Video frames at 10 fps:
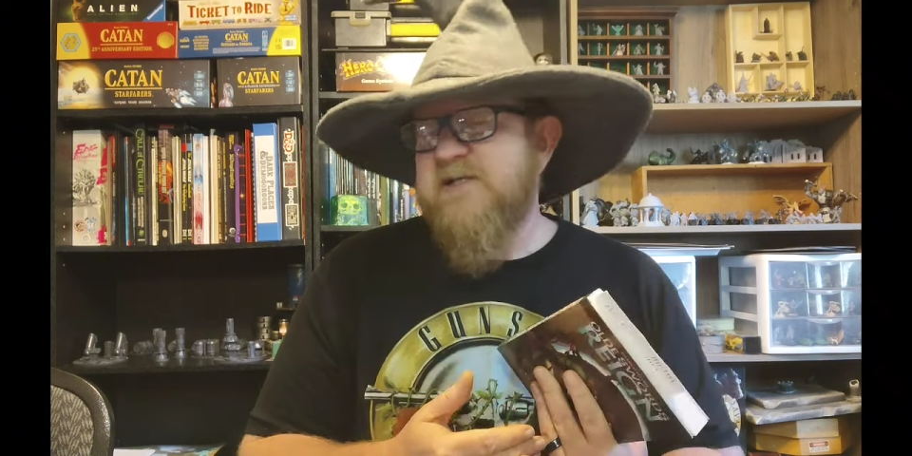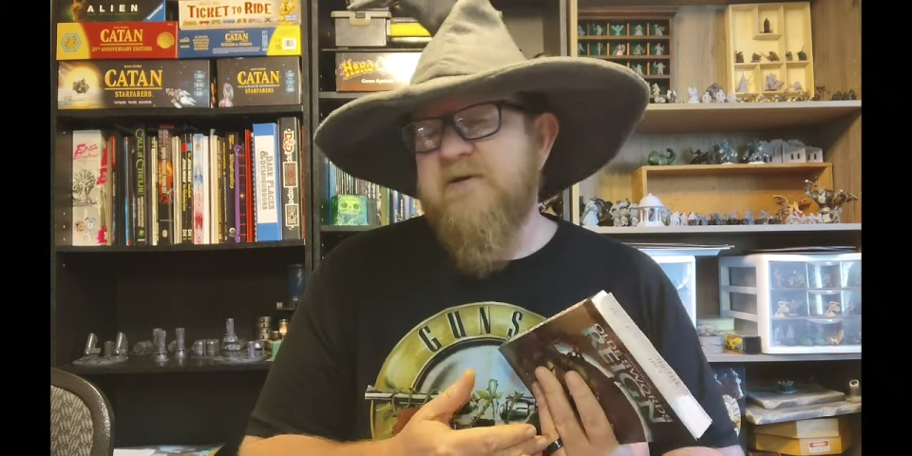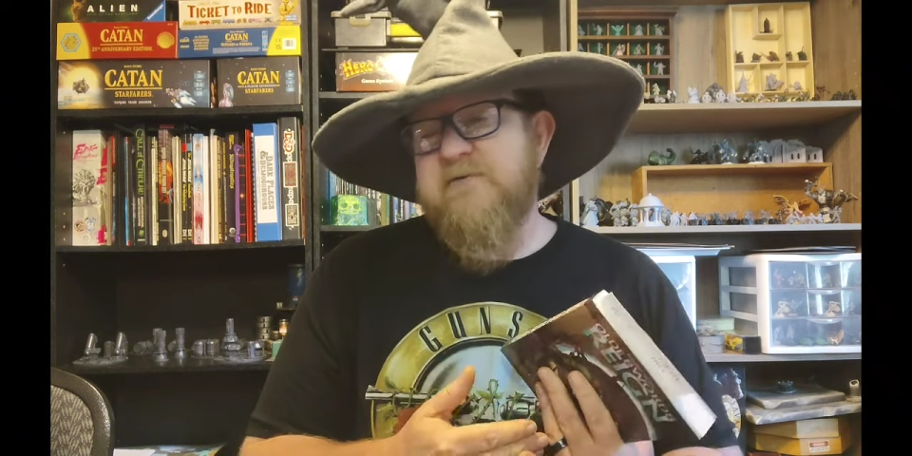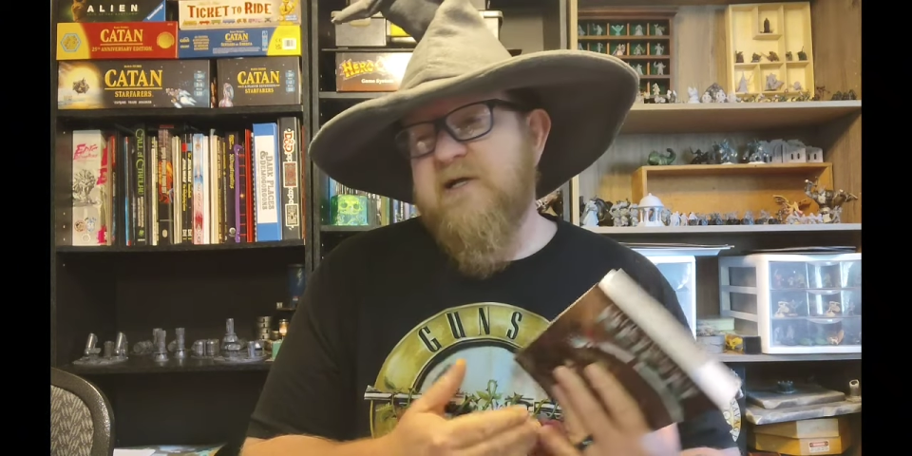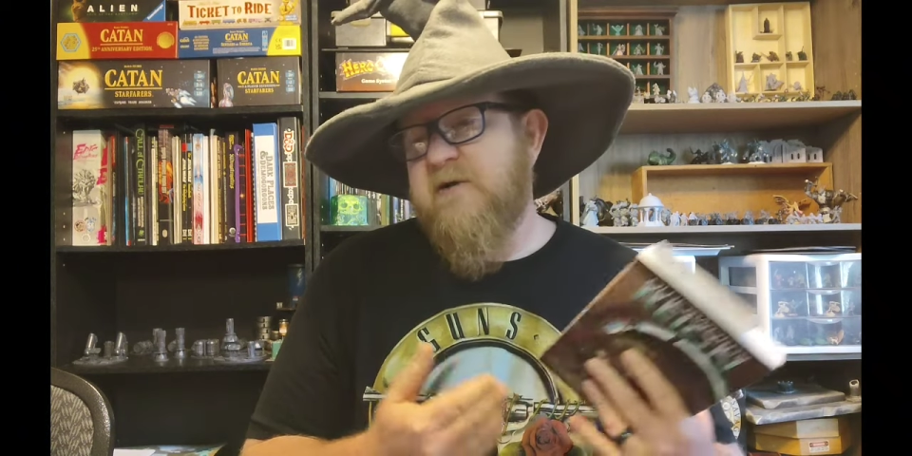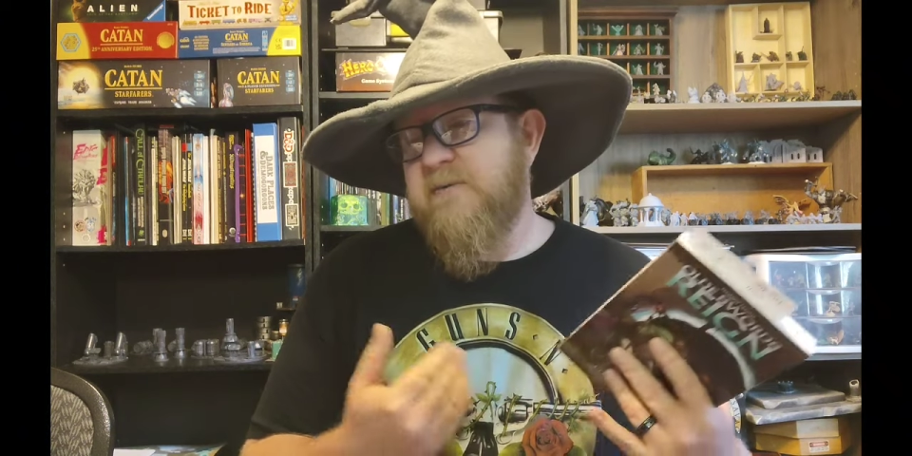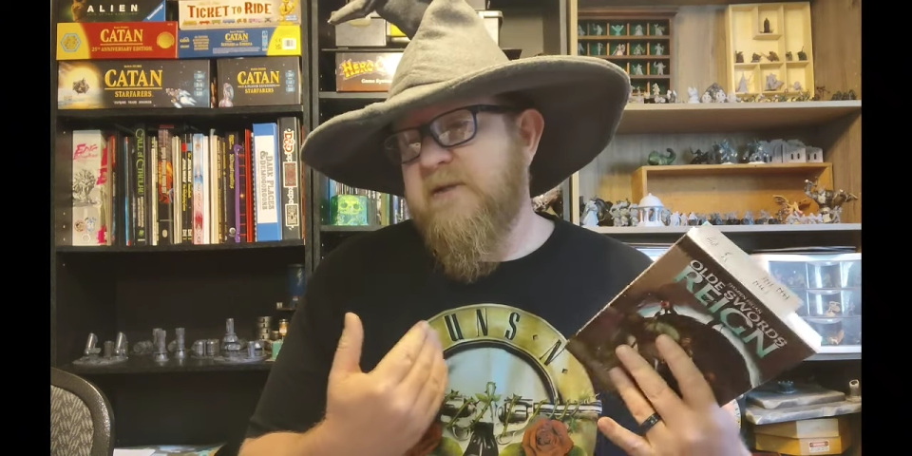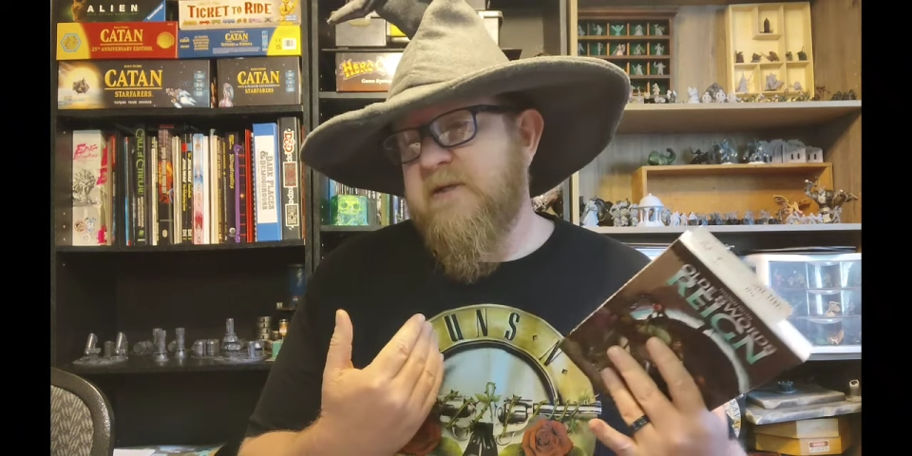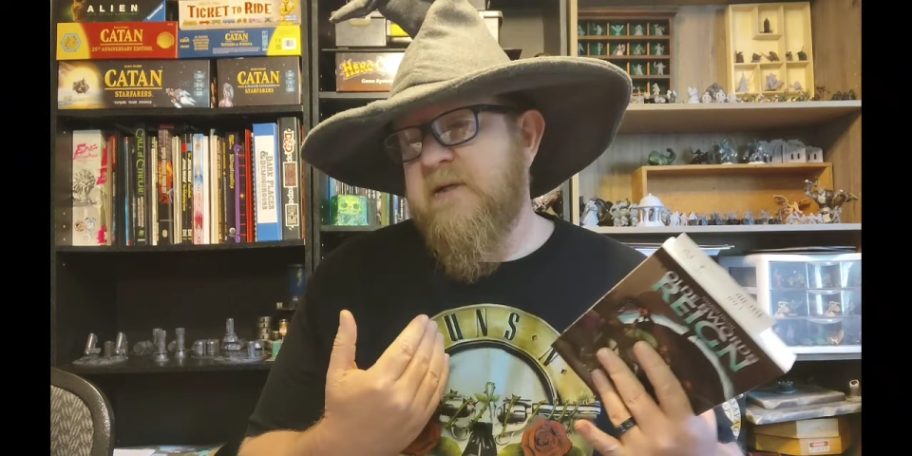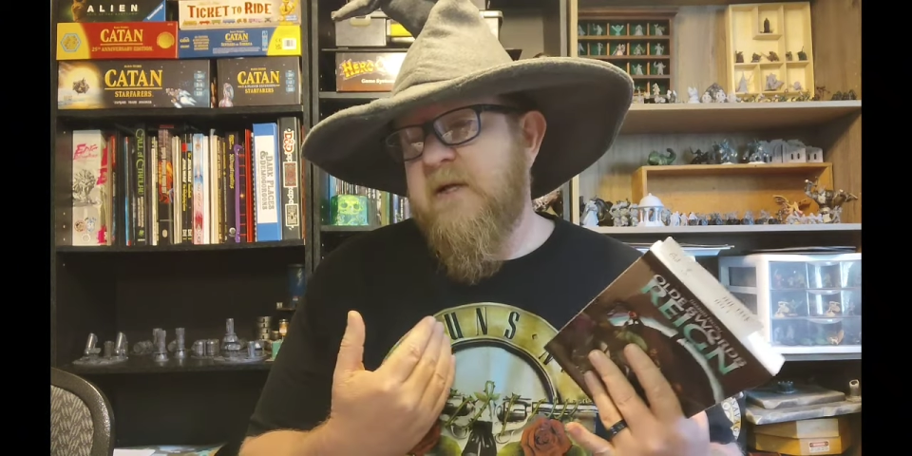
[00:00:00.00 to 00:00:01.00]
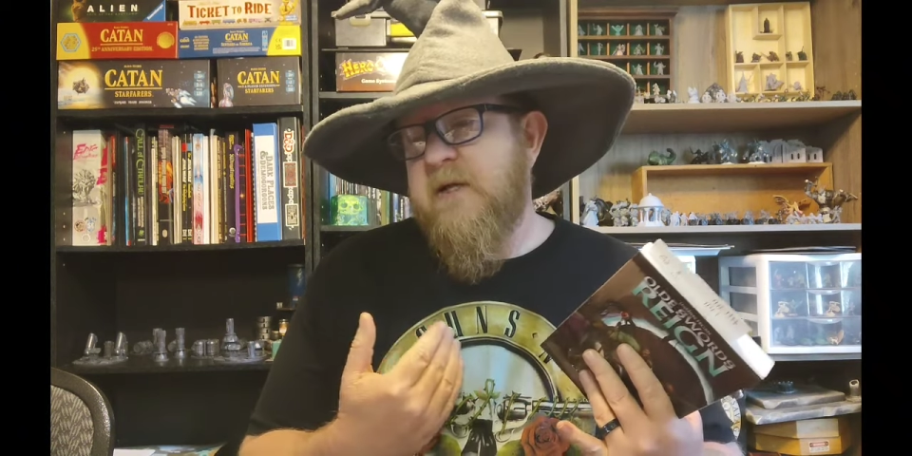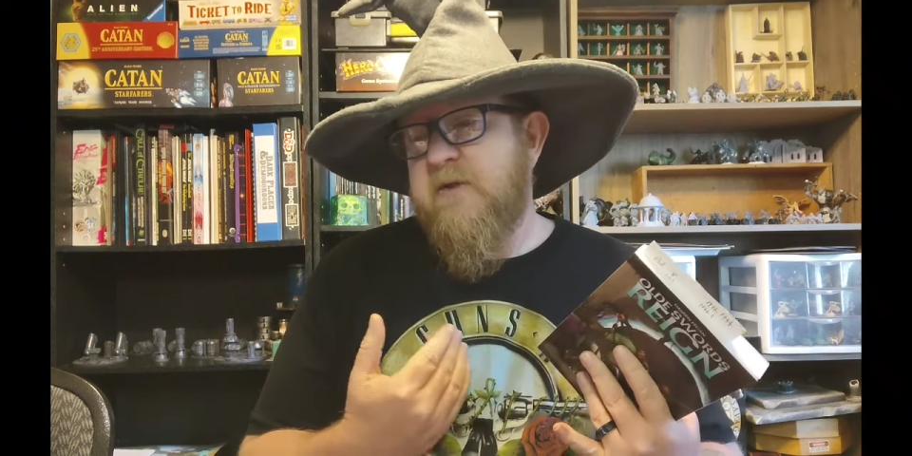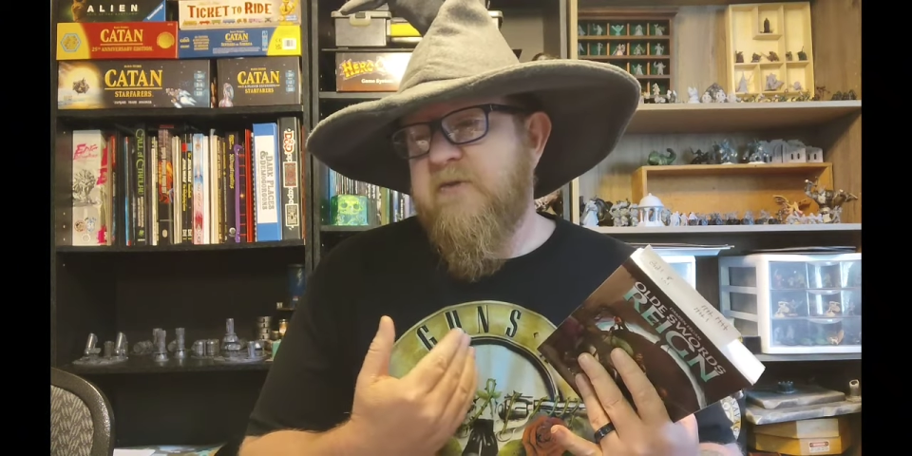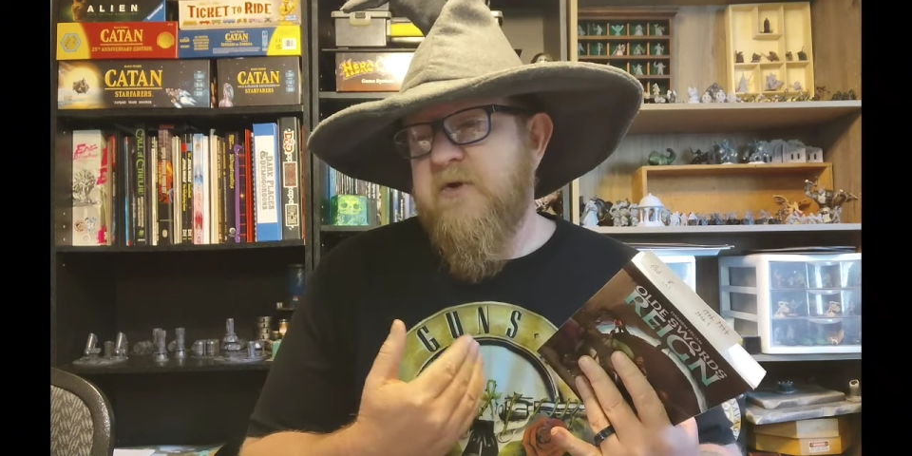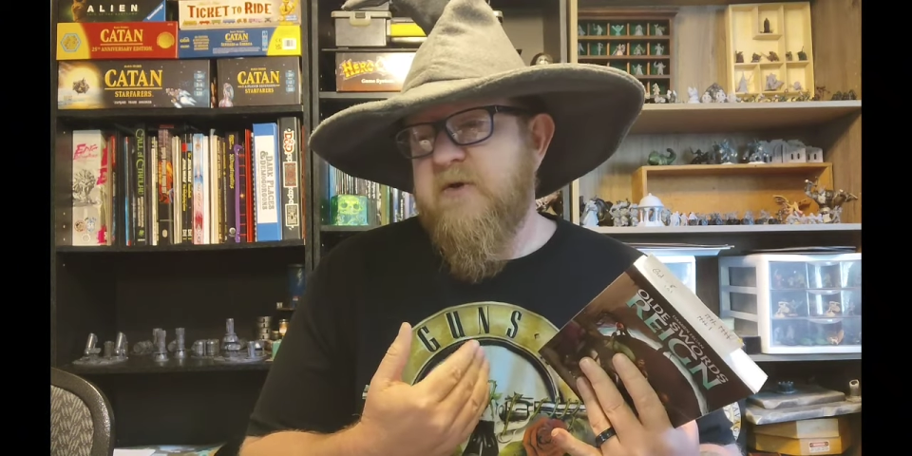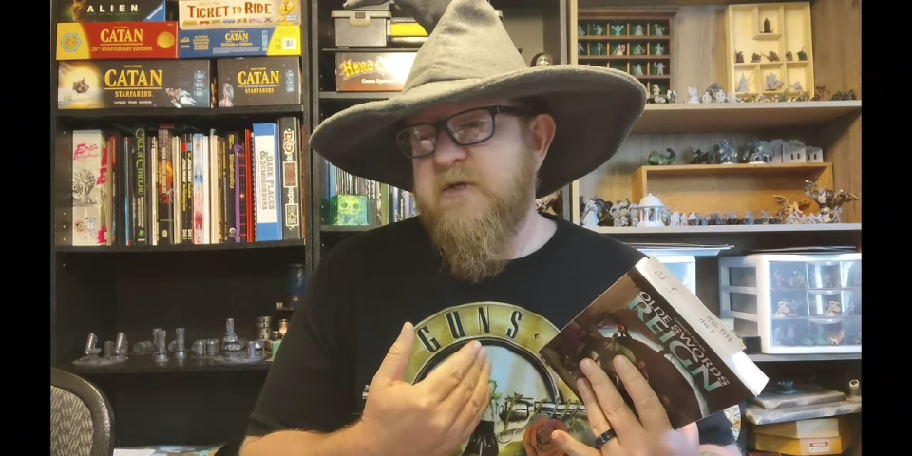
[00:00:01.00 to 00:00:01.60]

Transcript: stuff coming. There